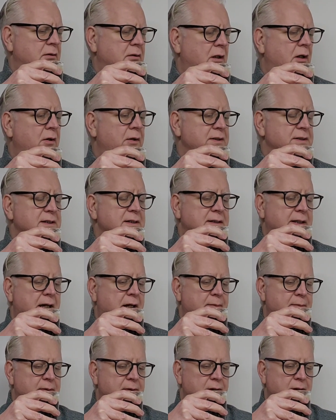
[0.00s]
Oh, no, it says
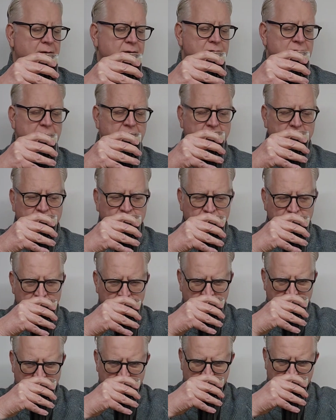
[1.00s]
caramel notes.
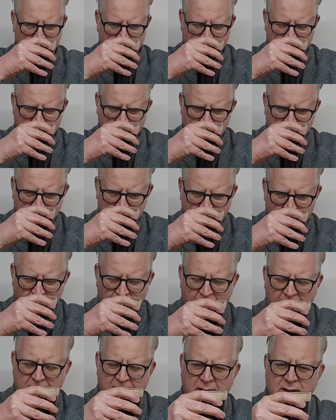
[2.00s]

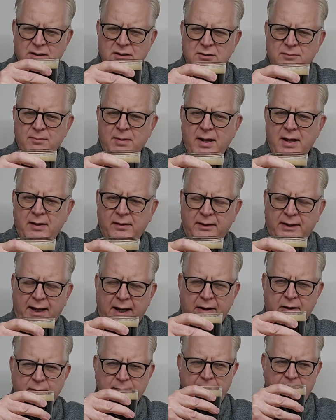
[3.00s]
Yeah, you can smell the
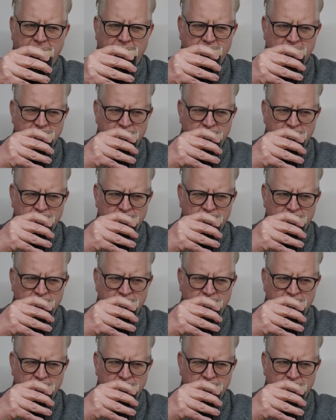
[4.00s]
caramel.